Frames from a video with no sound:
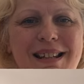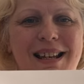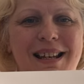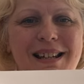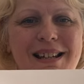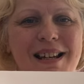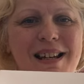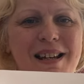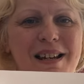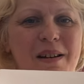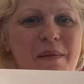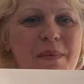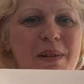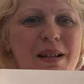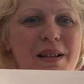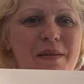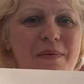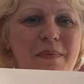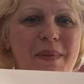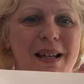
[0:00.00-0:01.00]
And I mean,
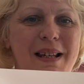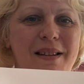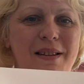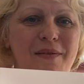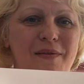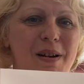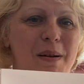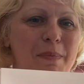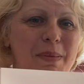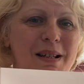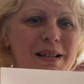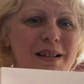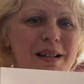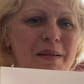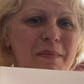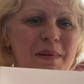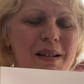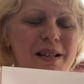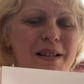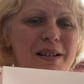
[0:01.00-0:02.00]
I've made the rabbits.
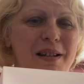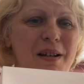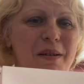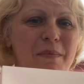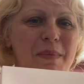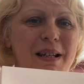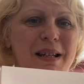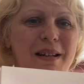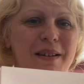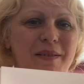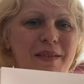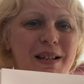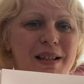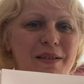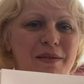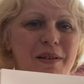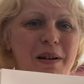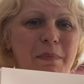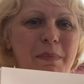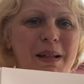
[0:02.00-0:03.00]
I've made so many of these
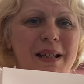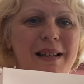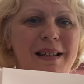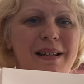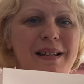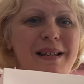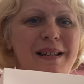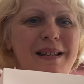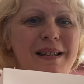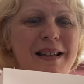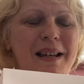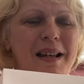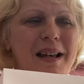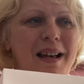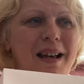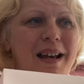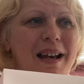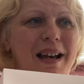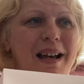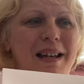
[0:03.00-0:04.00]
rabbits,
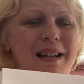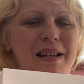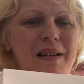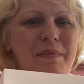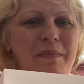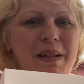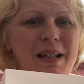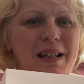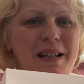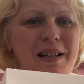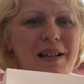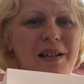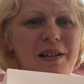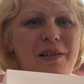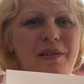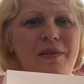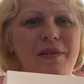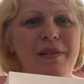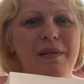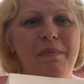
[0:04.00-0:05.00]
and I've made
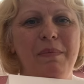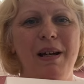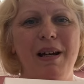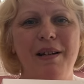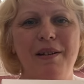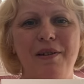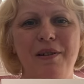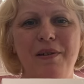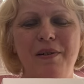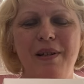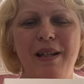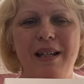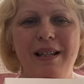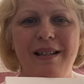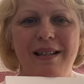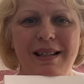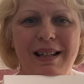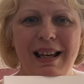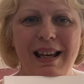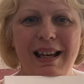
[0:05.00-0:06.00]
clothes for them, but I do get
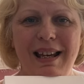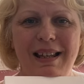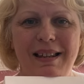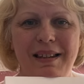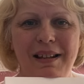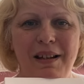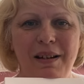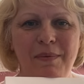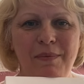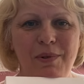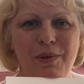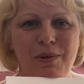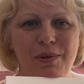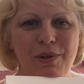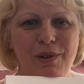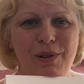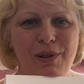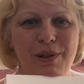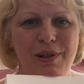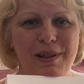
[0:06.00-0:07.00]
scared that I'm not
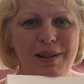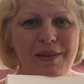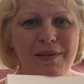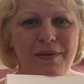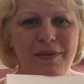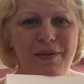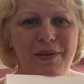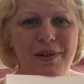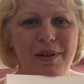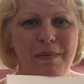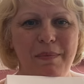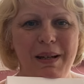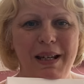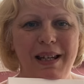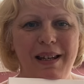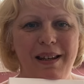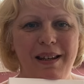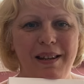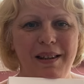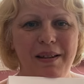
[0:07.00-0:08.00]
good enough to
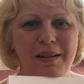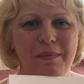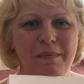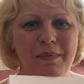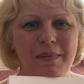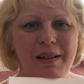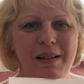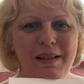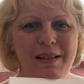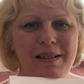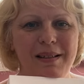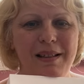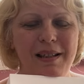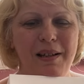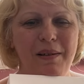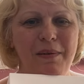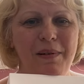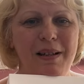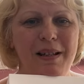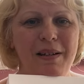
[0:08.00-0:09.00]
make them. So
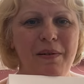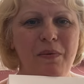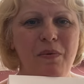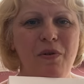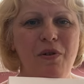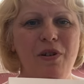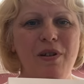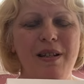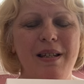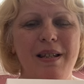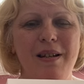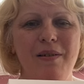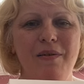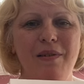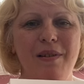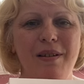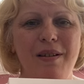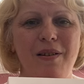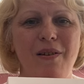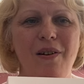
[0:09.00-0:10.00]
it will just sit on the
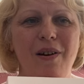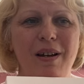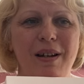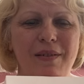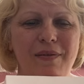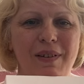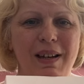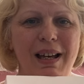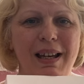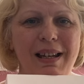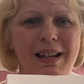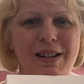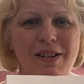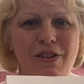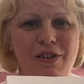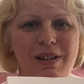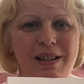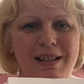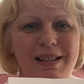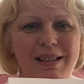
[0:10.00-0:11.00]
side for
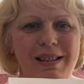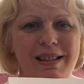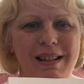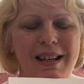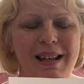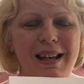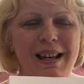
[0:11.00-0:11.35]
ages.